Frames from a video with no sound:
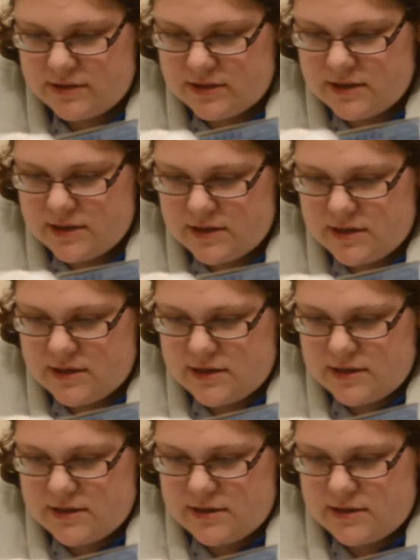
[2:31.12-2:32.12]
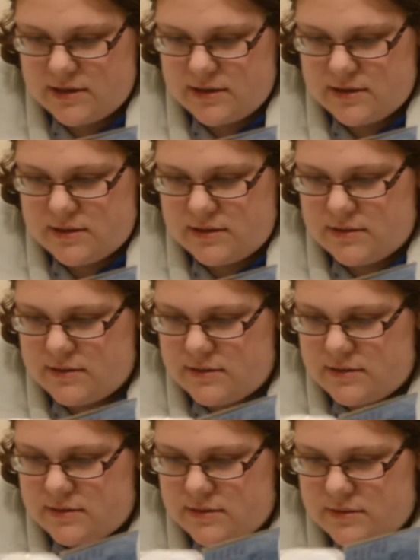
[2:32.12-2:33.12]

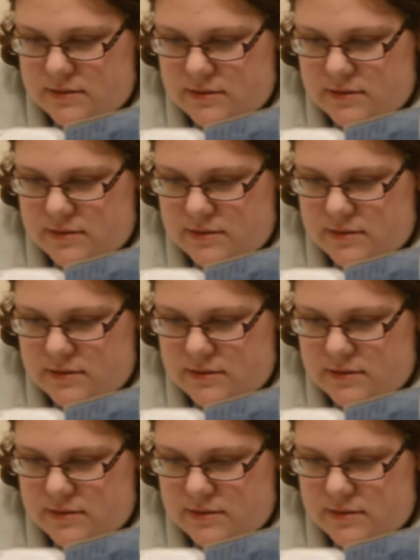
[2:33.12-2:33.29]
No one is speaking in this clip.